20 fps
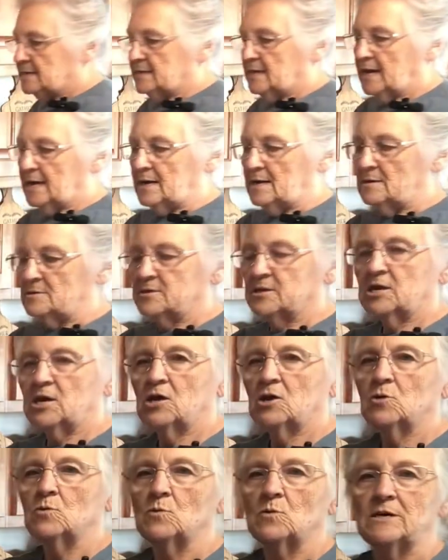Now,
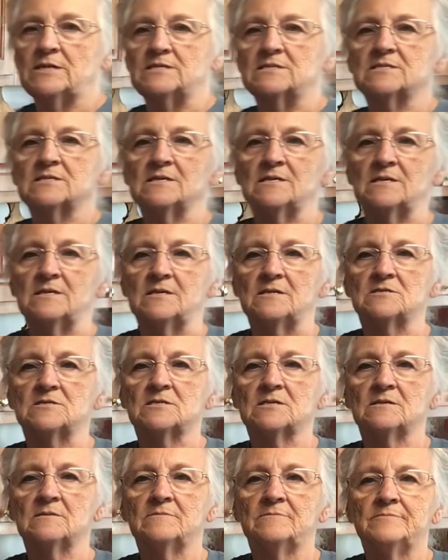caraway
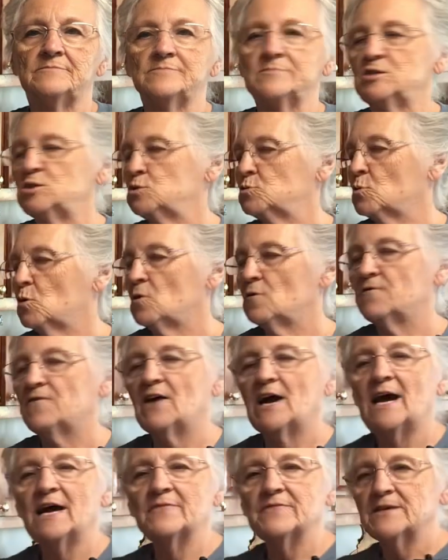seeds. You won't
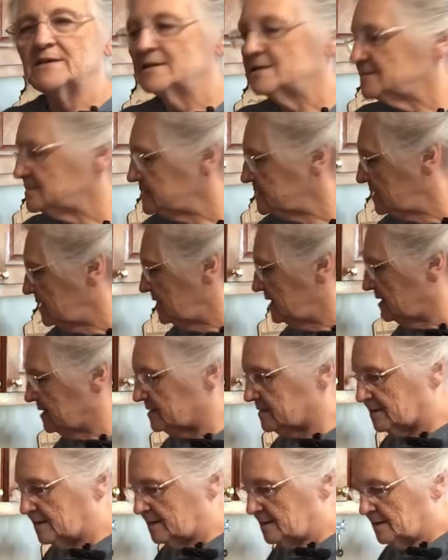find this
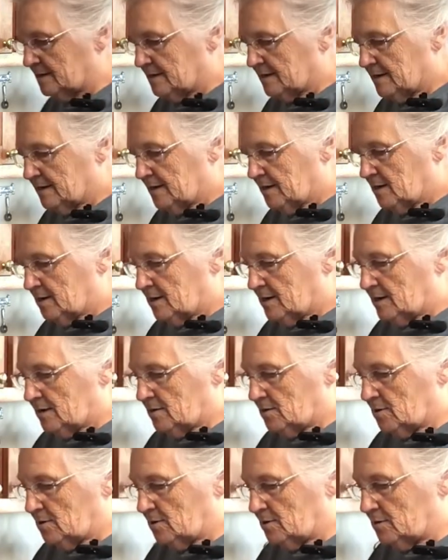in
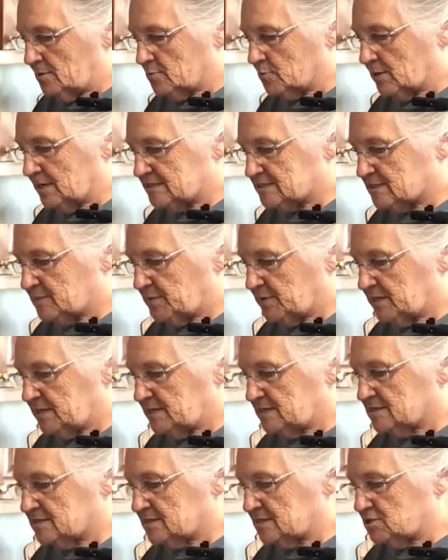uh,
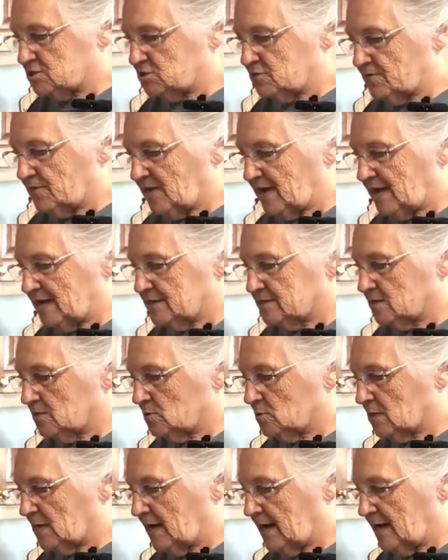recipes that you find
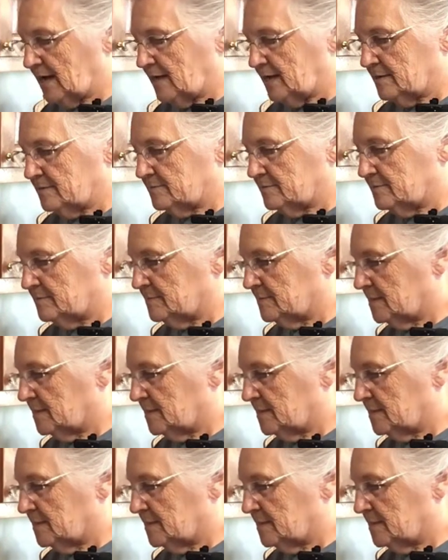online